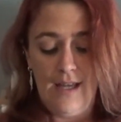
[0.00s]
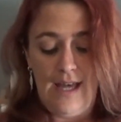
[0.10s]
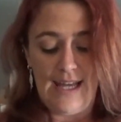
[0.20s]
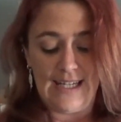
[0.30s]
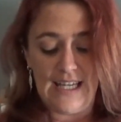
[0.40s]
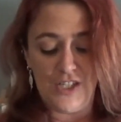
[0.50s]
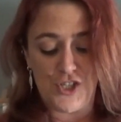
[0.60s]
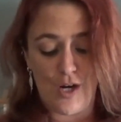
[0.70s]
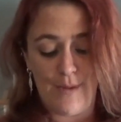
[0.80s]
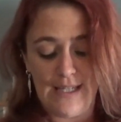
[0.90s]
And again,
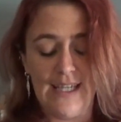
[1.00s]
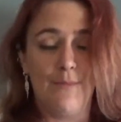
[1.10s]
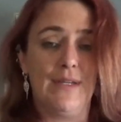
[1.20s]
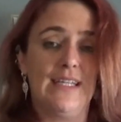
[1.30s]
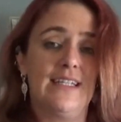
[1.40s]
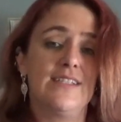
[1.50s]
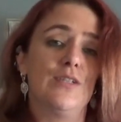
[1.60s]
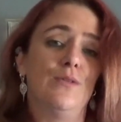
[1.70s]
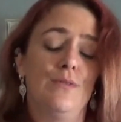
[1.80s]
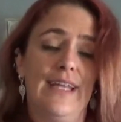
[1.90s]
Germany can begin
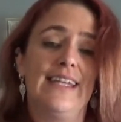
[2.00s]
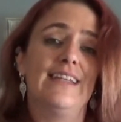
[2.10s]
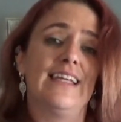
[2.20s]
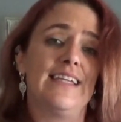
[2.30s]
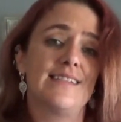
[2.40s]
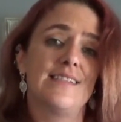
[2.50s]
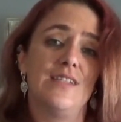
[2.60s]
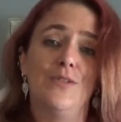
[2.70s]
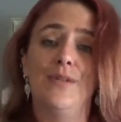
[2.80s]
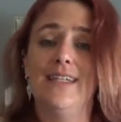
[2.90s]
to lend lease
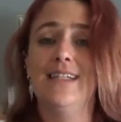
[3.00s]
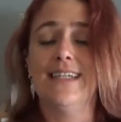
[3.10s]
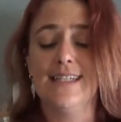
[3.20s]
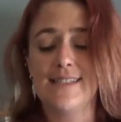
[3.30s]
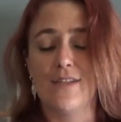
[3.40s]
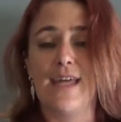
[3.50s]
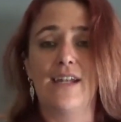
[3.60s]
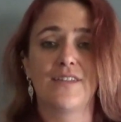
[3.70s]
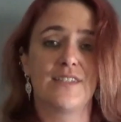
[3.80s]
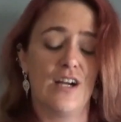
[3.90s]
to Italy, so
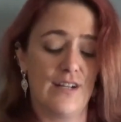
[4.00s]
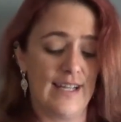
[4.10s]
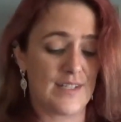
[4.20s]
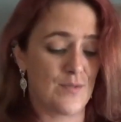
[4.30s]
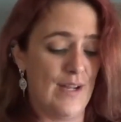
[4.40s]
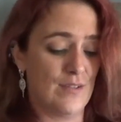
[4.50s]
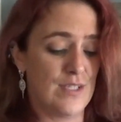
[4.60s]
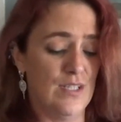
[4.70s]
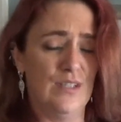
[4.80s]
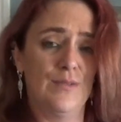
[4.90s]
that'll start next round
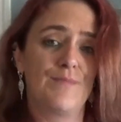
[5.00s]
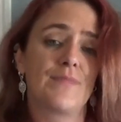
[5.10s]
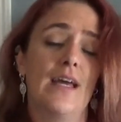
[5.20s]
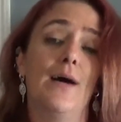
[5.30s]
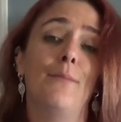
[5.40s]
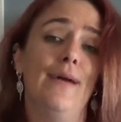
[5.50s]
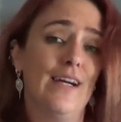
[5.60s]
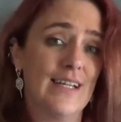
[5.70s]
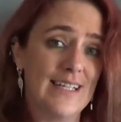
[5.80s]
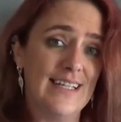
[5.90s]
too.
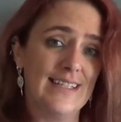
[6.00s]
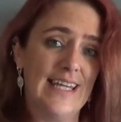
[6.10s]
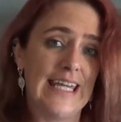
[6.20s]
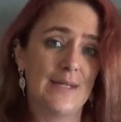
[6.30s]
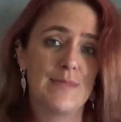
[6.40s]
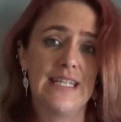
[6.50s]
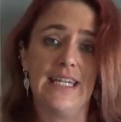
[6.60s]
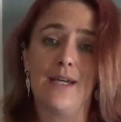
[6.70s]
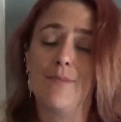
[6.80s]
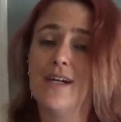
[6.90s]
America and
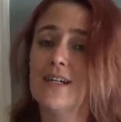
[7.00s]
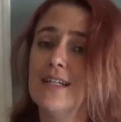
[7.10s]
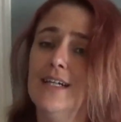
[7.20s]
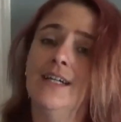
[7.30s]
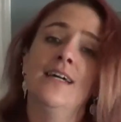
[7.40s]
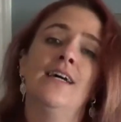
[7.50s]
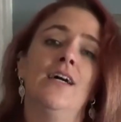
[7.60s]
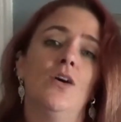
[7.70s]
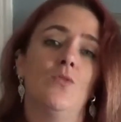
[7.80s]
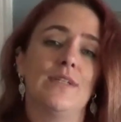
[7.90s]
KMT. America
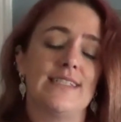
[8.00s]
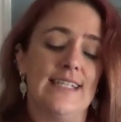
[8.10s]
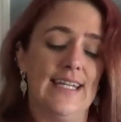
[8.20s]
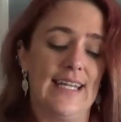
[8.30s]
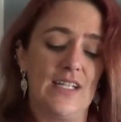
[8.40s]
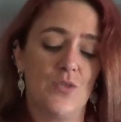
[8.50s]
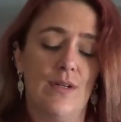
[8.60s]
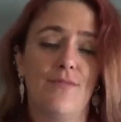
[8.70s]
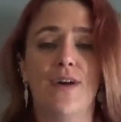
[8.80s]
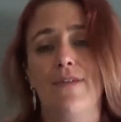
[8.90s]
was sitting at
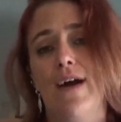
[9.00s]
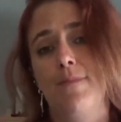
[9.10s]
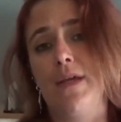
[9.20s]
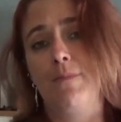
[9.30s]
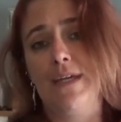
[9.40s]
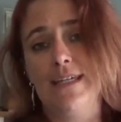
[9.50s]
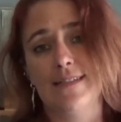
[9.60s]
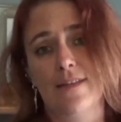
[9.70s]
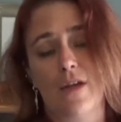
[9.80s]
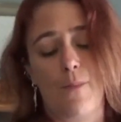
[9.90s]
25
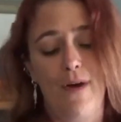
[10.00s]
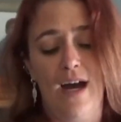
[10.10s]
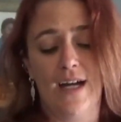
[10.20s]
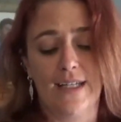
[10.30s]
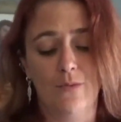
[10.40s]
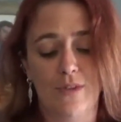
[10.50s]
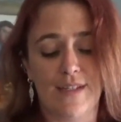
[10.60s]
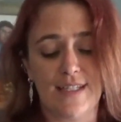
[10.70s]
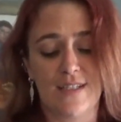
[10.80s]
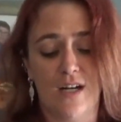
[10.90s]
IPPs in their pocket when
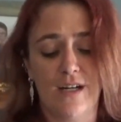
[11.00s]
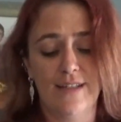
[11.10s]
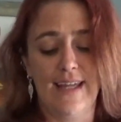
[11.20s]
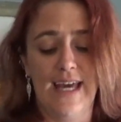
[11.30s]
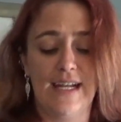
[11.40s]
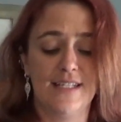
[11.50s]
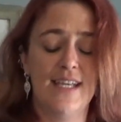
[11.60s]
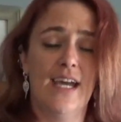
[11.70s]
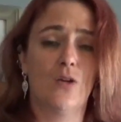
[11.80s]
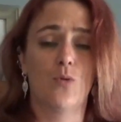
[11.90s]
they started. They had a
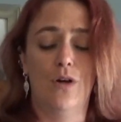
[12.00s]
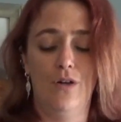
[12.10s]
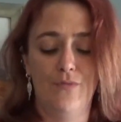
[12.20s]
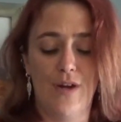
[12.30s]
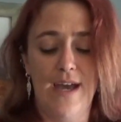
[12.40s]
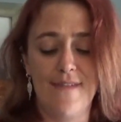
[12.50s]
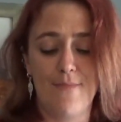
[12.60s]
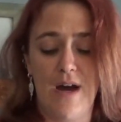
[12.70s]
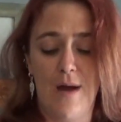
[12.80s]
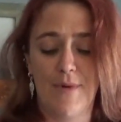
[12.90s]
tech roll for heavy
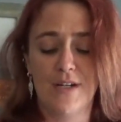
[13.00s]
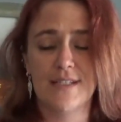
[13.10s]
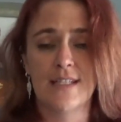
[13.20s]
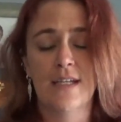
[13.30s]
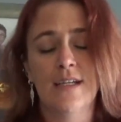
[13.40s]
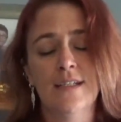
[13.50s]
bombers.